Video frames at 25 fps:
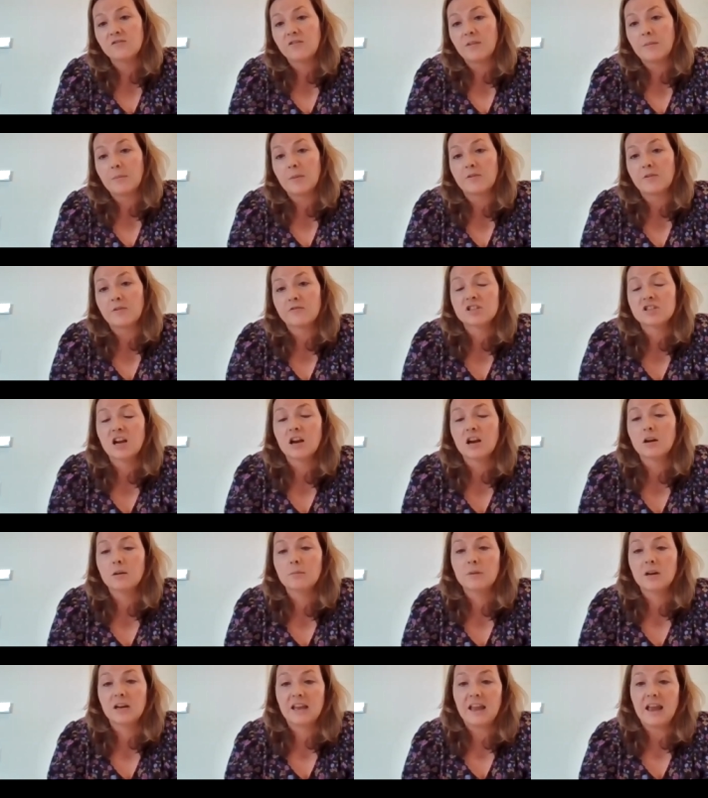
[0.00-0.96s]
from the
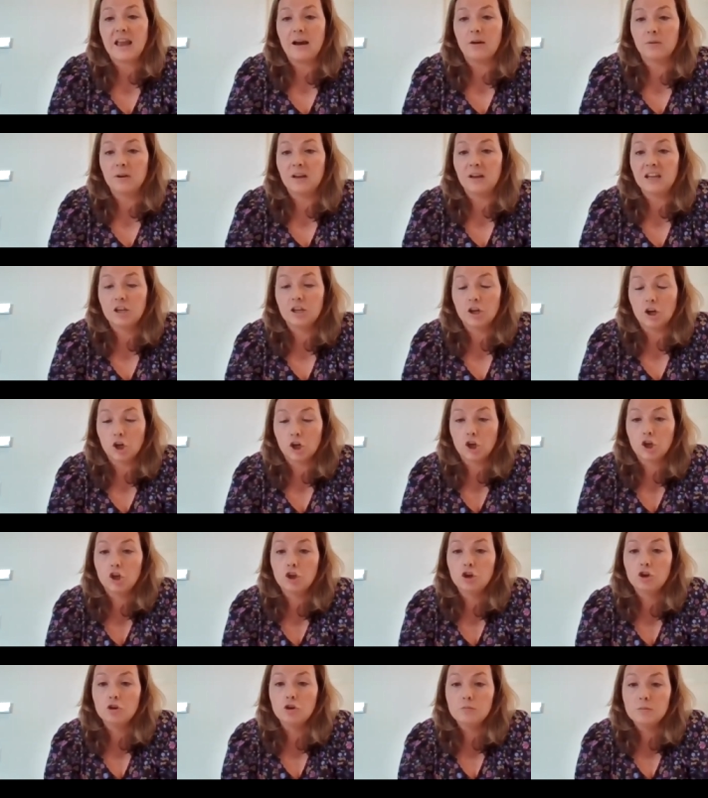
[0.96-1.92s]
retirement account, it
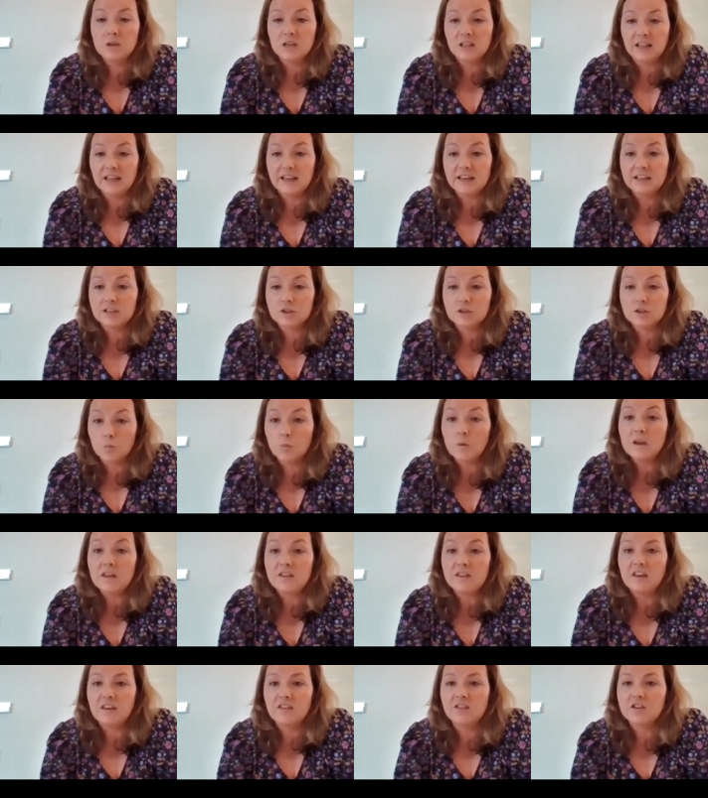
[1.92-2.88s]
accumulates
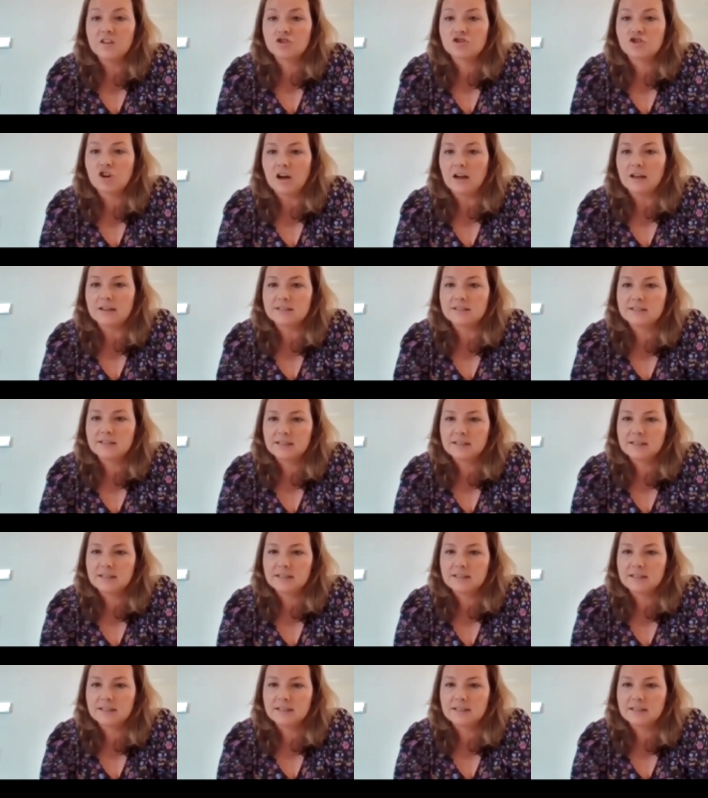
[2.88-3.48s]
within the trust,